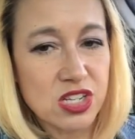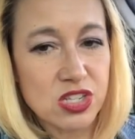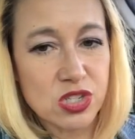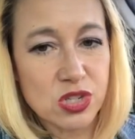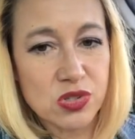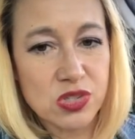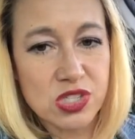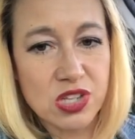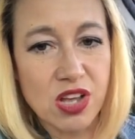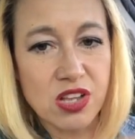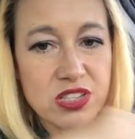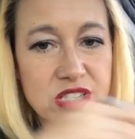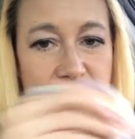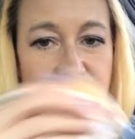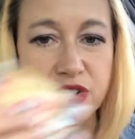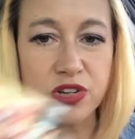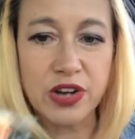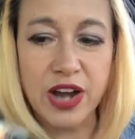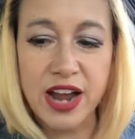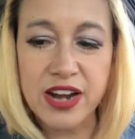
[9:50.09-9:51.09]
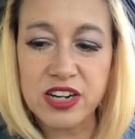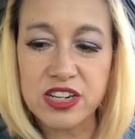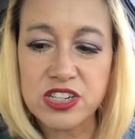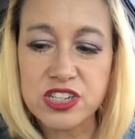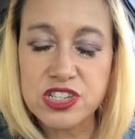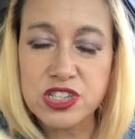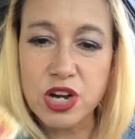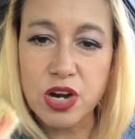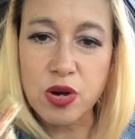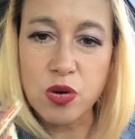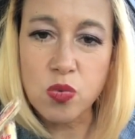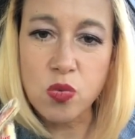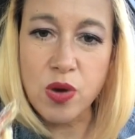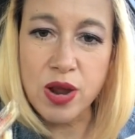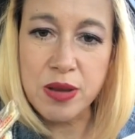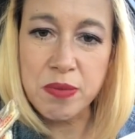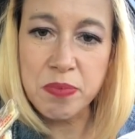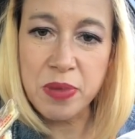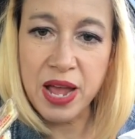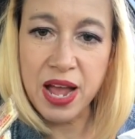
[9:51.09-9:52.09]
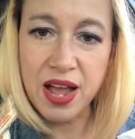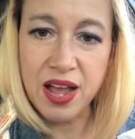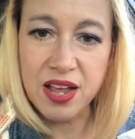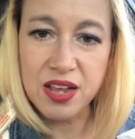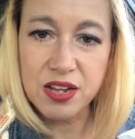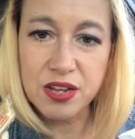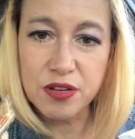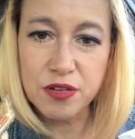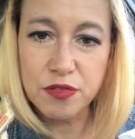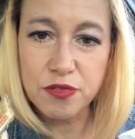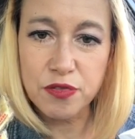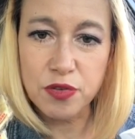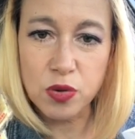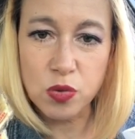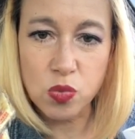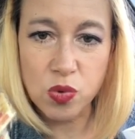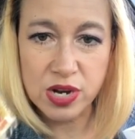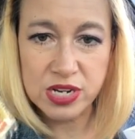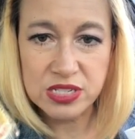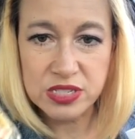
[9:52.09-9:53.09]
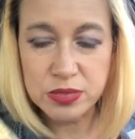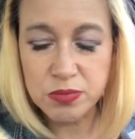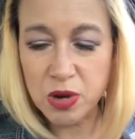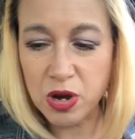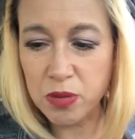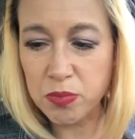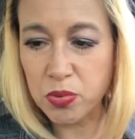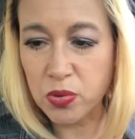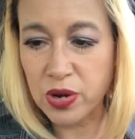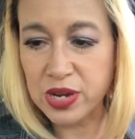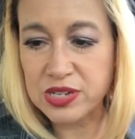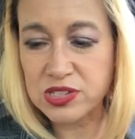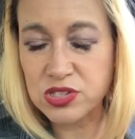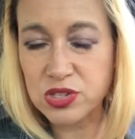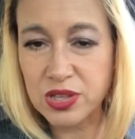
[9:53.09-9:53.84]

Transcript: So saltine crackers are one pack for one smart point.